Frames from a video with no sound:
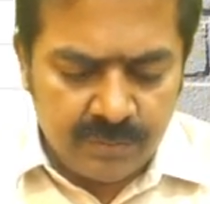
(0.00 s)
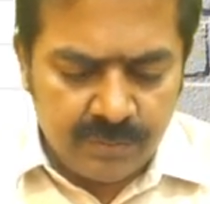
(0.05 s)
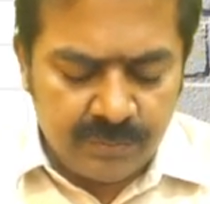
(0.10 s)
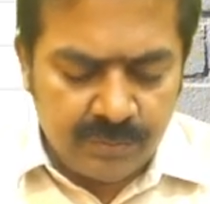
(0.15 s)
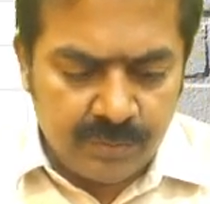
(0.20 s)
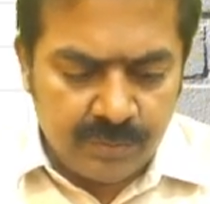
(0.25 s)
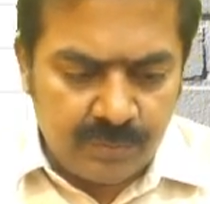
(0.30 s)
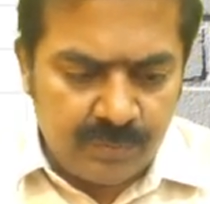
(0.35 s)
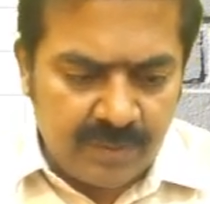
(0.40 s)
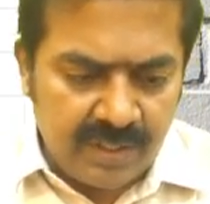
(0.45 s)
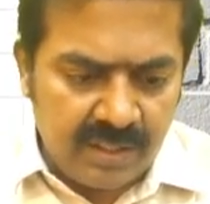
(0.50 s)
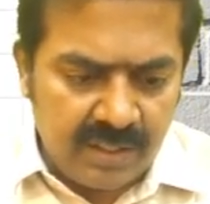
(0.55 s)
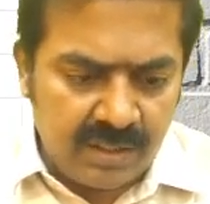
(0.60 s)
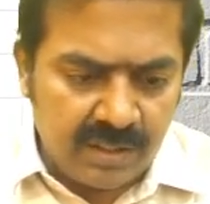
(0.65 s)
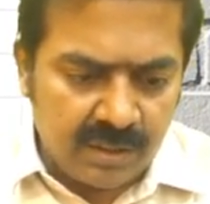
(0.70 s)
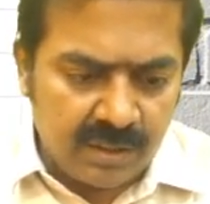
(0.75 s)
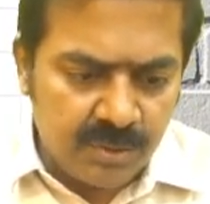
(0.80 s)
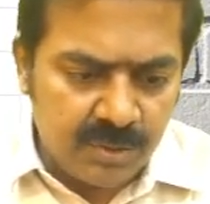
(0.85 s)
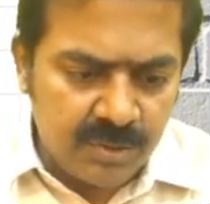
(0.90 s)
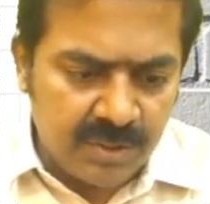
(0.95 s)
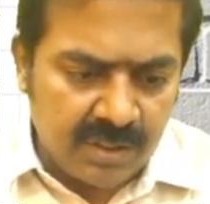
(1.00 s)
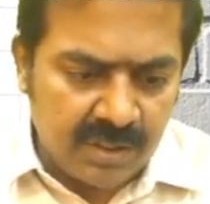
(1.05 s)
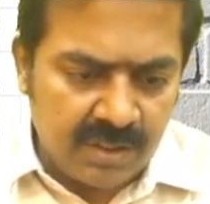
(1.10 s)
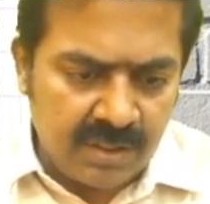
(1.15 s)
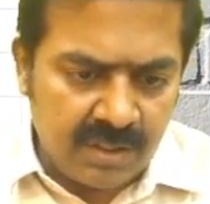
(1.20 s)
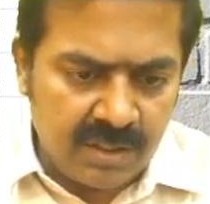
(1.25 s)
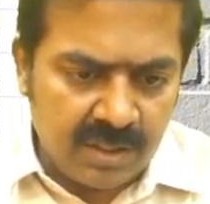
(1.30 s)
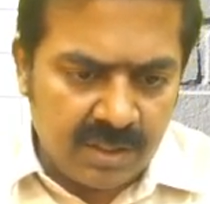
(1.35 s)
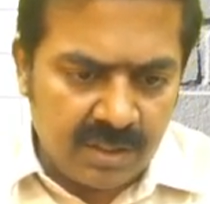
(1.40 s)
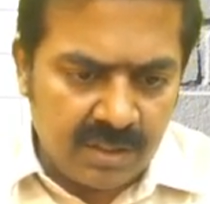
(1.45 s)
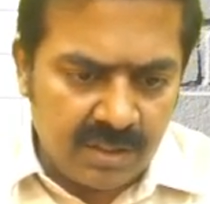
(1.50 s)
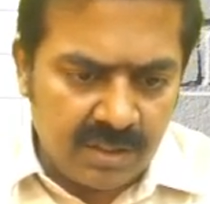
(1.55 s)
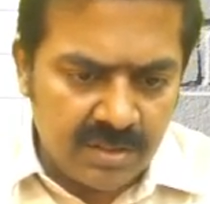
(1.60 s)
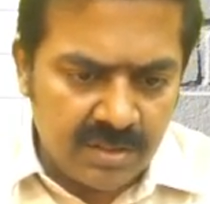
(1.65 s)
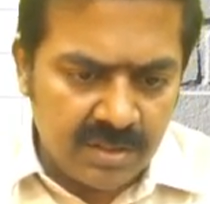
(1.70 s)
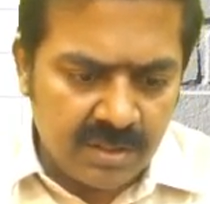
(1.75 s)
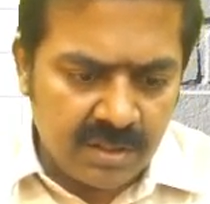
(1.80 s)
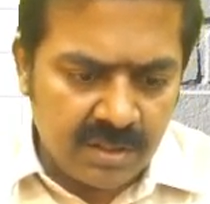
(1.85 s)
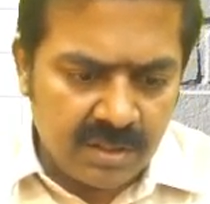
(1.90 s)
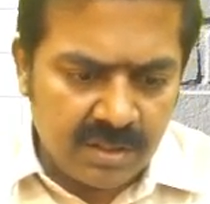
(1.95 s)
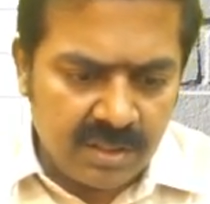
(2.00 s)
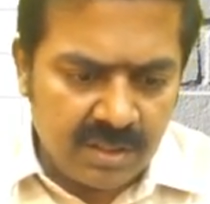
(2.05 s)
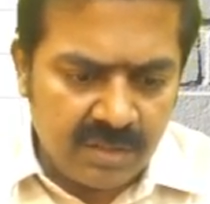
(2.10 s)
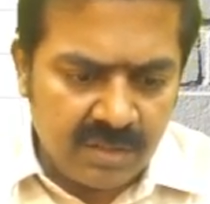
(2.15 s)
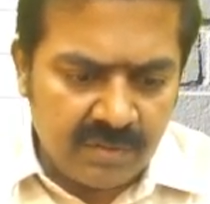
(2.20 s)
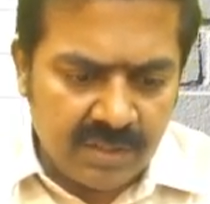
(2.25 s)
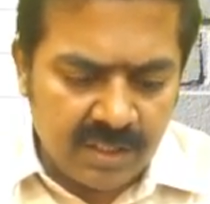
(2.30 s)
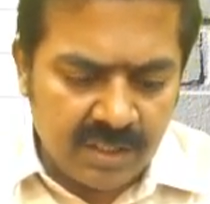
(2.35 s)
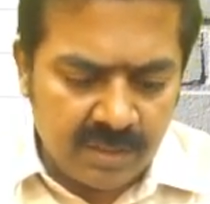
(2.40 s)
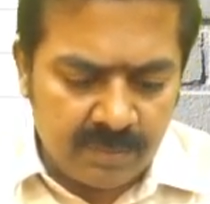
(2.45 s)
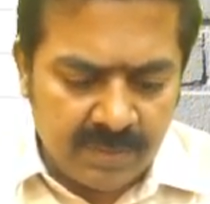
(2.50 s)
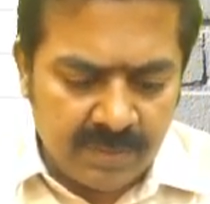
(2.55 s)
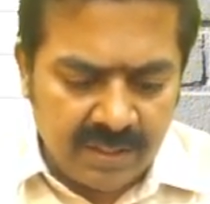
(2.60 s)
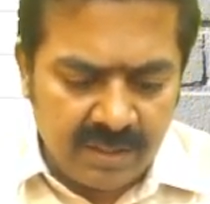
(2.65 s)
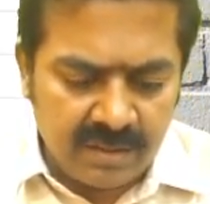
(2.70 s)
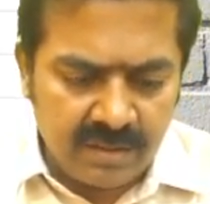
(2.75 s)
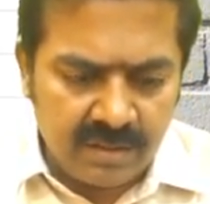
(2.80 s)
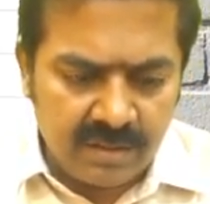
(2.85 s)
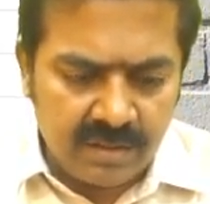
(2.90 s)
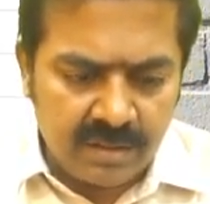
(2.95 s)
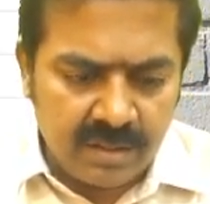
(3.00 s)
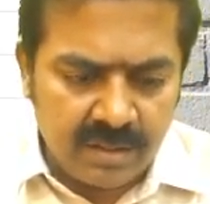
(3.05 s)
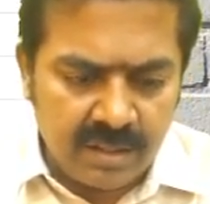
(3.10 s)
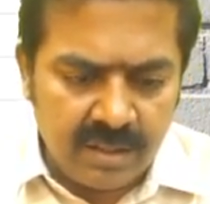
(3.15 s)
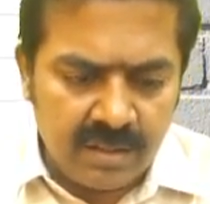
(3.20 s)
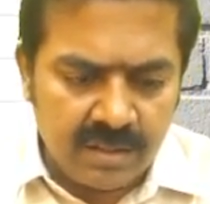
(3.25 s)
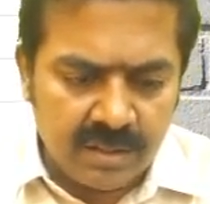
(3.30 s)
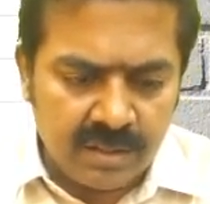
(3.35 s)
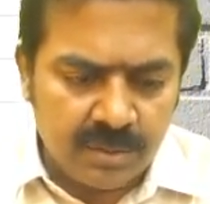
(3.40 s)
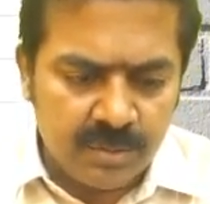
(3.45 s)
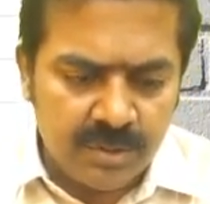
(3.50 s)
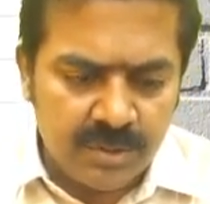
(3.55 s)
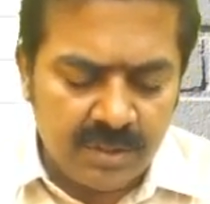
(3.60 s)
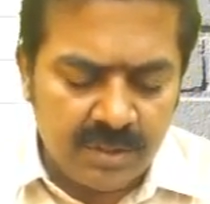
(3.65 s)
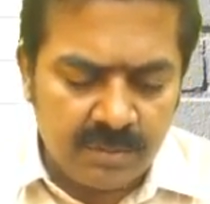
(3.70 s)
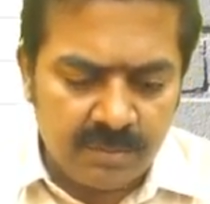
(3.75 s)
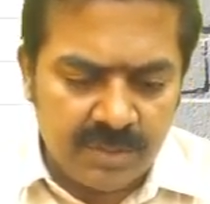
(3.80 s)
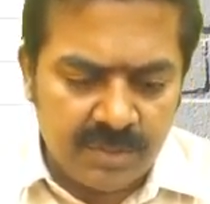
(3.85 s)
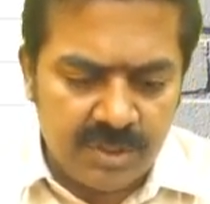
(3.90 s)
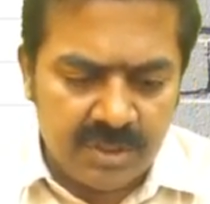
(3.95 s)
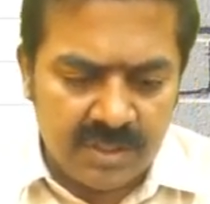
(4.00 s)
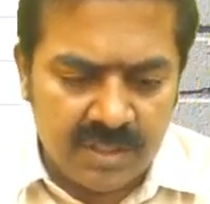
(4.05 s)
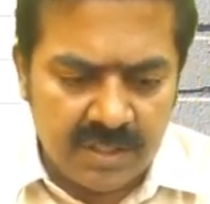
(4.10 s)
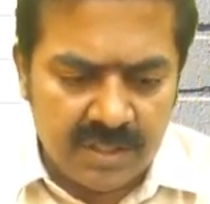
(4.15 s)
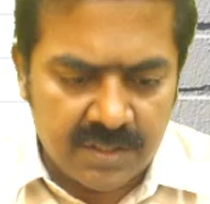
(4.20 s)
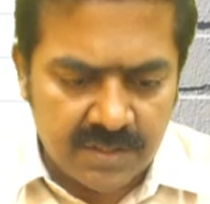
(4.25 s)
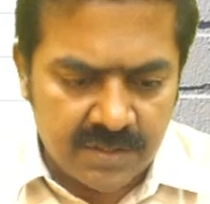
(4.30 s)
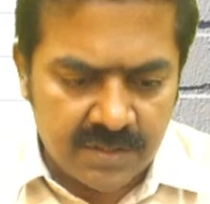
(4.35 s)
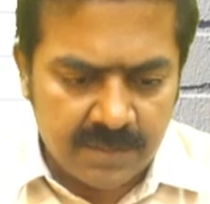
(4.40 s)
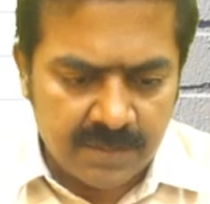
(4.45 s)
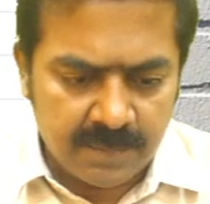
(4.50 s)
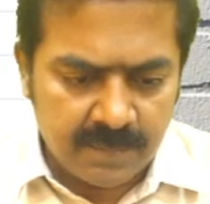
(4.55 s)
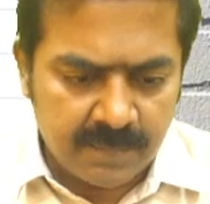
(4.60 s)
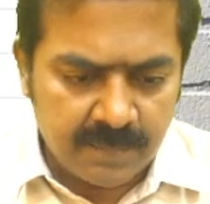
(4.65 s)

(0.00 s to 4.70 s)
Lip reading: $50,000 divided by 3,000 mission hours.